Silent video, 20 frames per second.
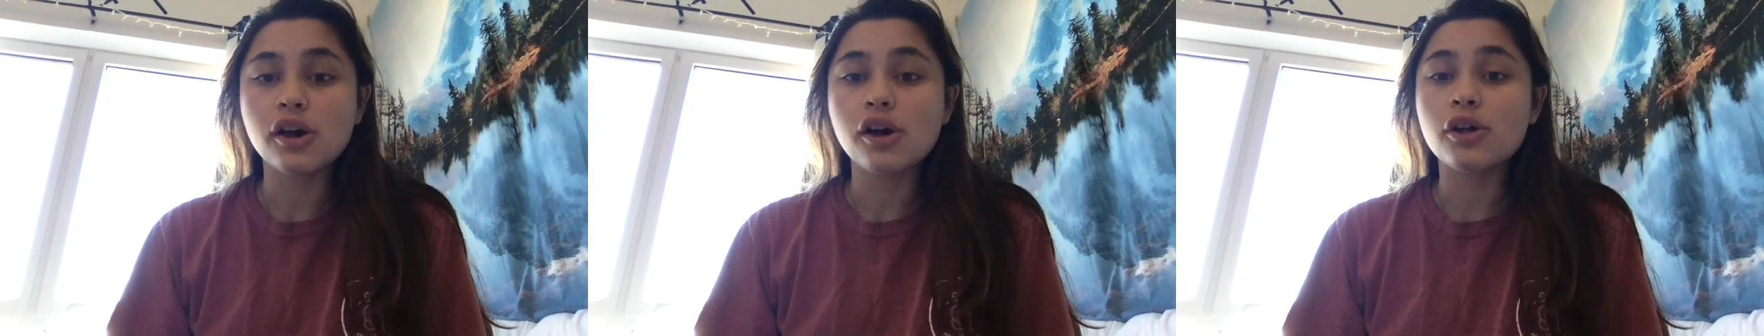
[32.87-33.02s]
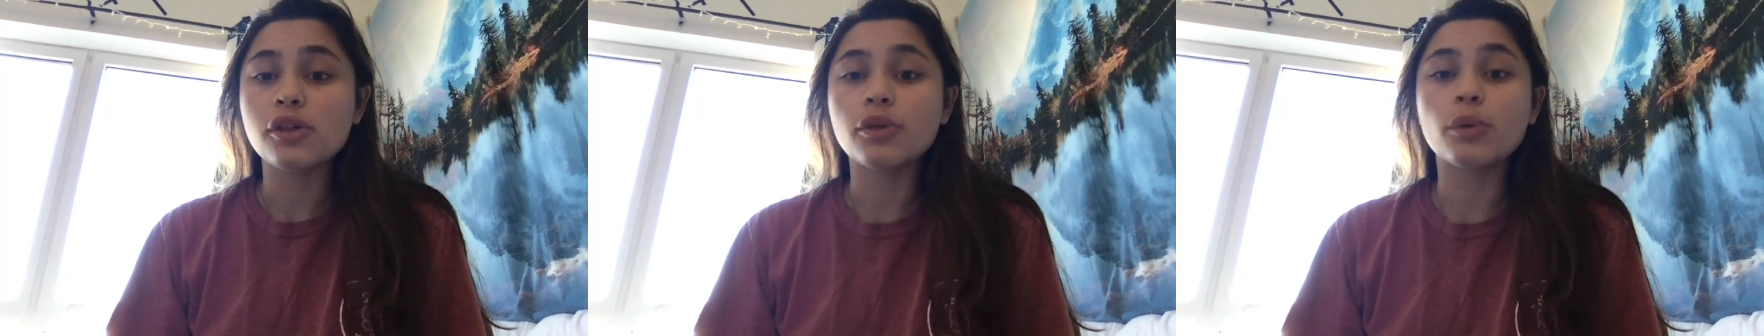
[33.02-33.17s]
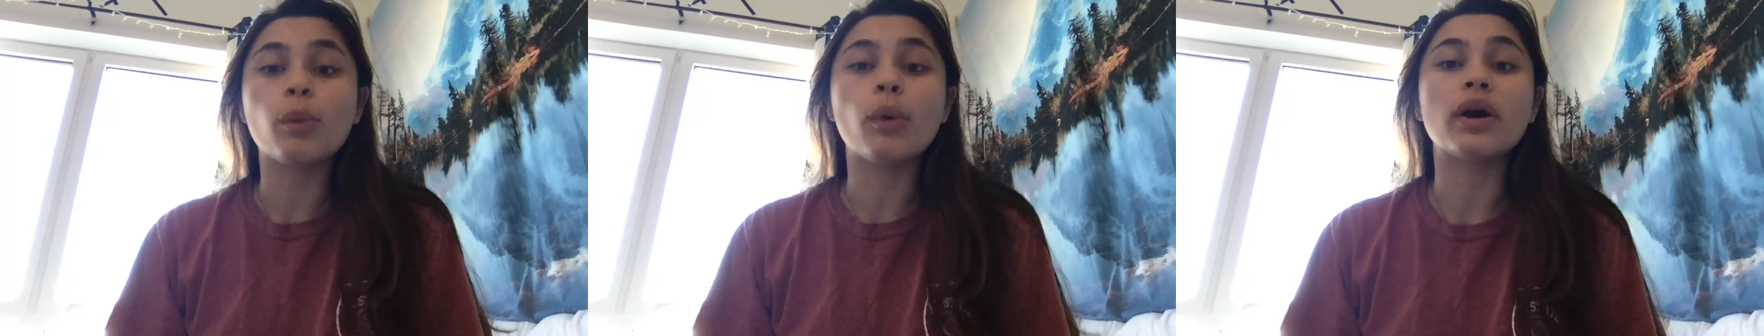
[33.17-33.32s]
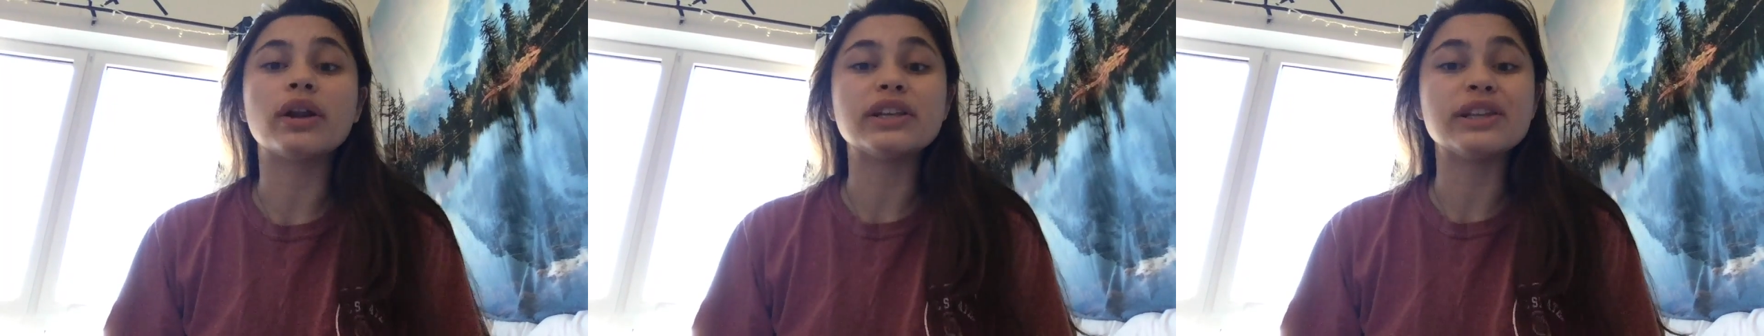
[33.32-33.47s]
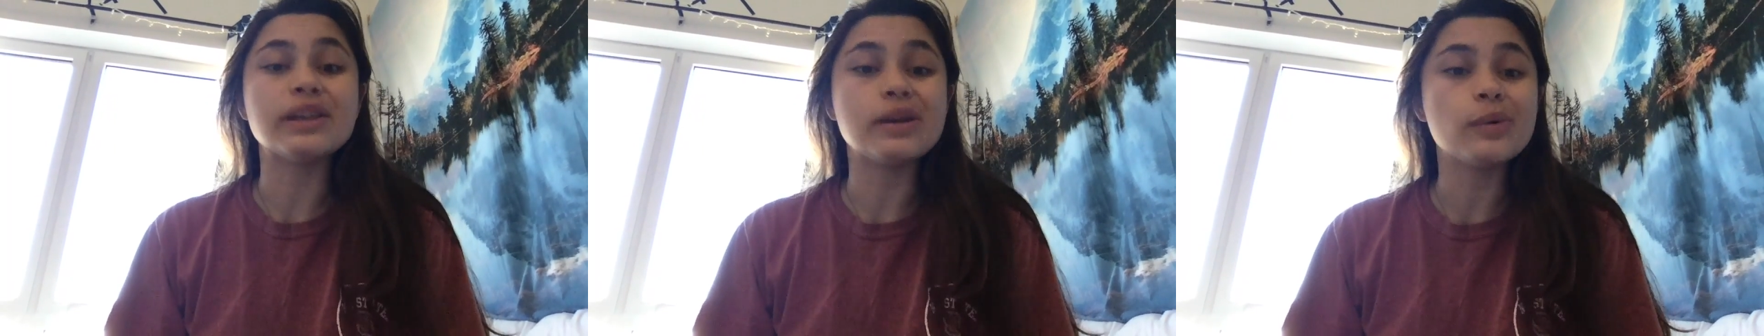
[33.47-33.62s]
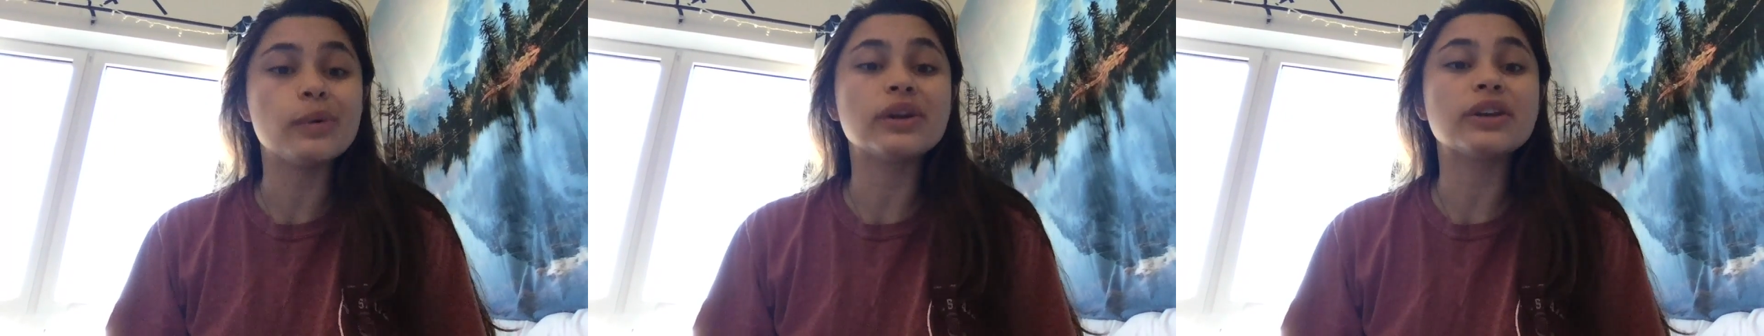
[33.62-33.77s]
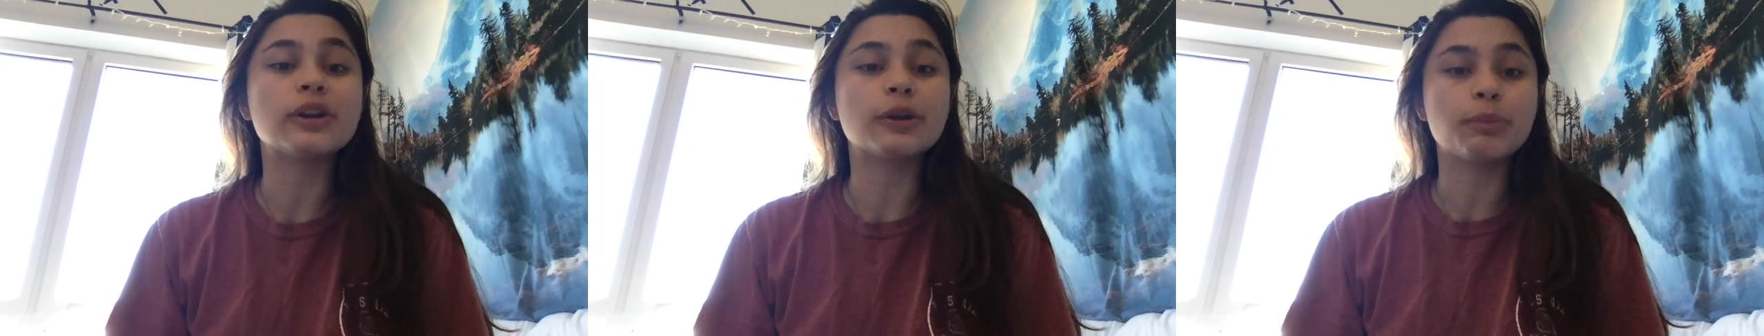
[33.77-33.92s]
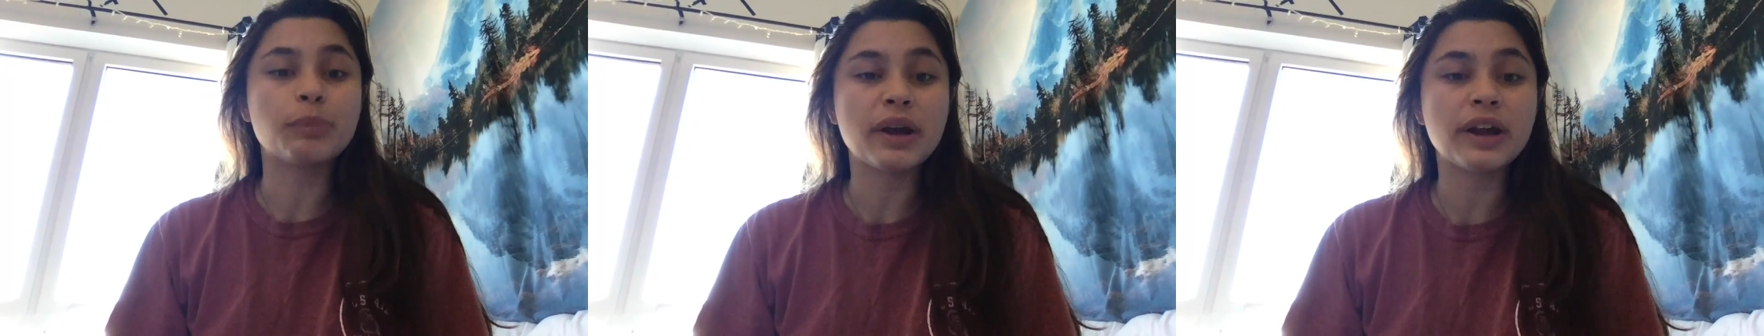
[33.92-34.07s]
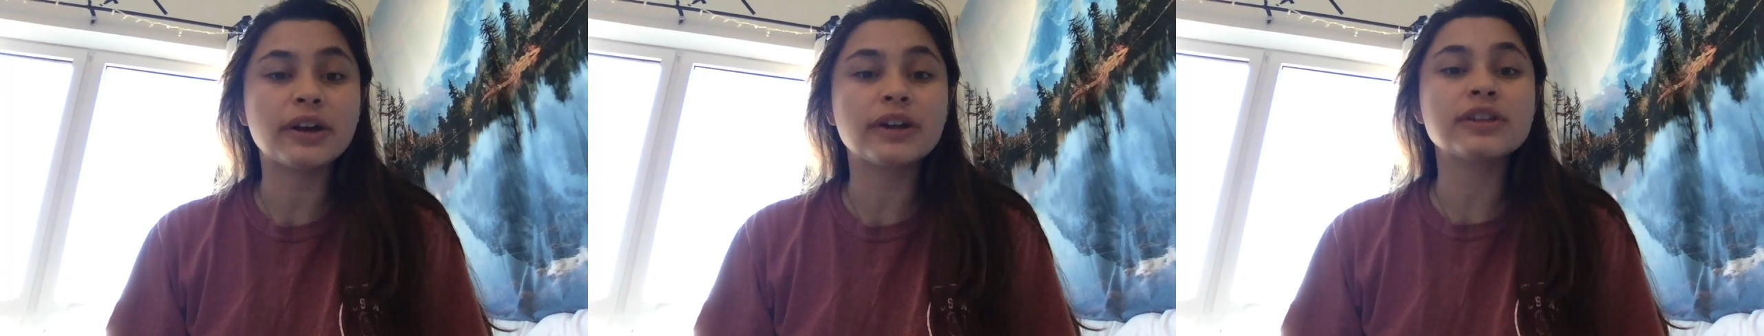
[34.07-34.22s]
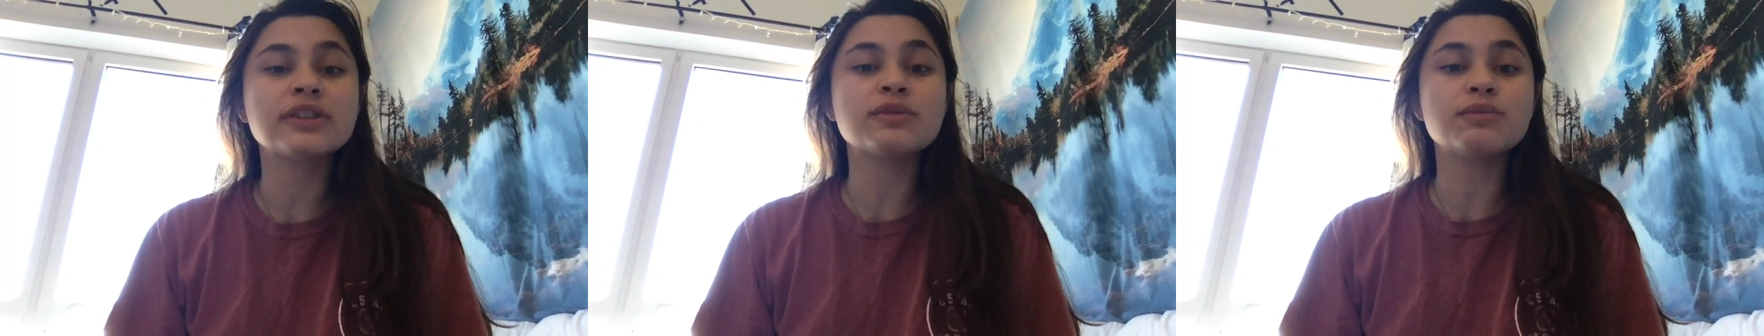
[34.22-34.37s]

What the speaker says: The one you and your parents